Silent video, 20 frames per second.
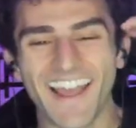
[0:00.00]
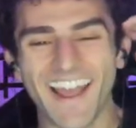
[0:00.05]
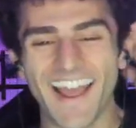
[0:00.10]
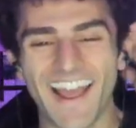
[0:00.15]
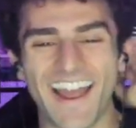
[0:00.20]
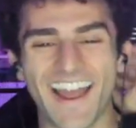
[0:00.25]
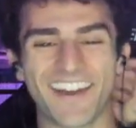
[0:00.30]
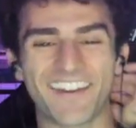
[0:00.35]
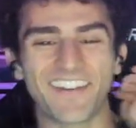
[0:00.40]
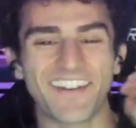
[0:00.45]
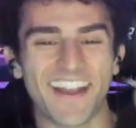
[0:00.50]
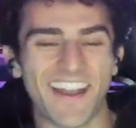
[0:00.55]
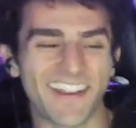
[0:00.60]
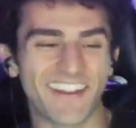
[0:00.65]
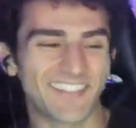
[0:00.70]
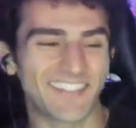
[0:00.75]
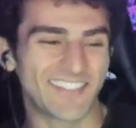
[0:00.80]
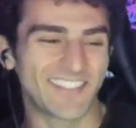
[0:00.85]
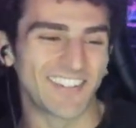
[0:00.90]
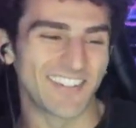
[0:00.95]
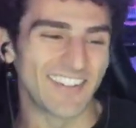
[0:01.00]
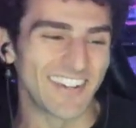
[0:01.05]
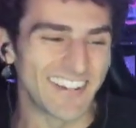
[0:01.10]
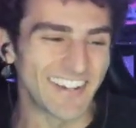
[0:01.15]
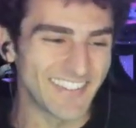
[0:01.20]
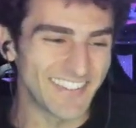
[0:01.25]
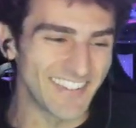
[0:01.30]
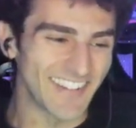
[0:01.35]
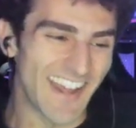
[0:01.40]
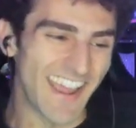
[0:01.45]
How are you guys doing
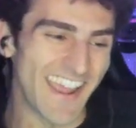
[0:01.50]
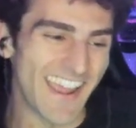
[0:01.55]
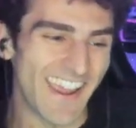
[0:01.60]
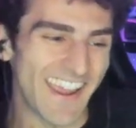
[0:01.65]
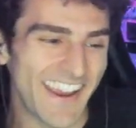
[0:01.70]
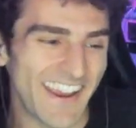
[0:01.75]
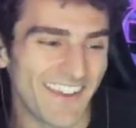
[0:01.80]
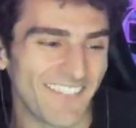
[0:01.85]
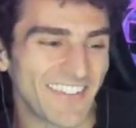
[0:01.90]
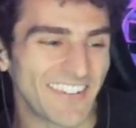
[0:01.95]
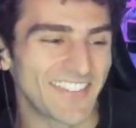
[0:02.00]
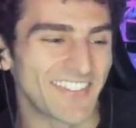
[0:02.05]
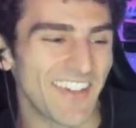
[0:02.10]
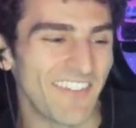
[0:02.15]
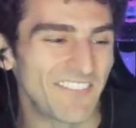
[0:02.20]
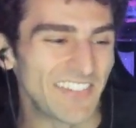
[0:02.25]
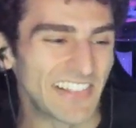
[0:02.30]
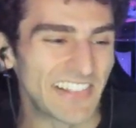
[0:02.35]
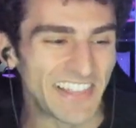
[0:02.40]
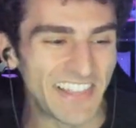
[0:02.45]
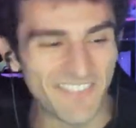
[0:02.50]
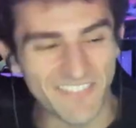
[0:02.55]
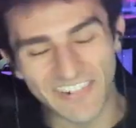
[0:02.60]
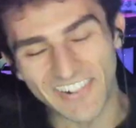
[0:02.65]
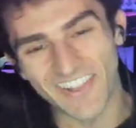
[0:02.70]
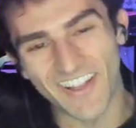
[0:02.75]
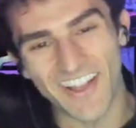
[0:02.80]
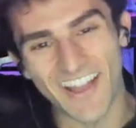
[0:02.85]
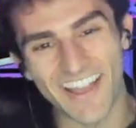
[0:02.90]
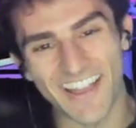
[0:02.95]
today? What's up, Lip
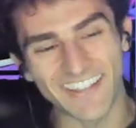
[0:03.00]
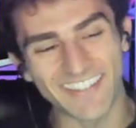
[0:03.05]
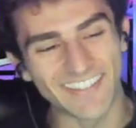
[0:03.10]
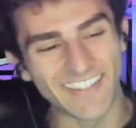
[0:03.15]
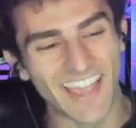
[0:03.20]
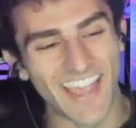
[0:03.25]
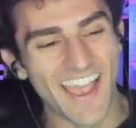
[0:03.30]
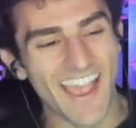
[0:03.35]
Gloss?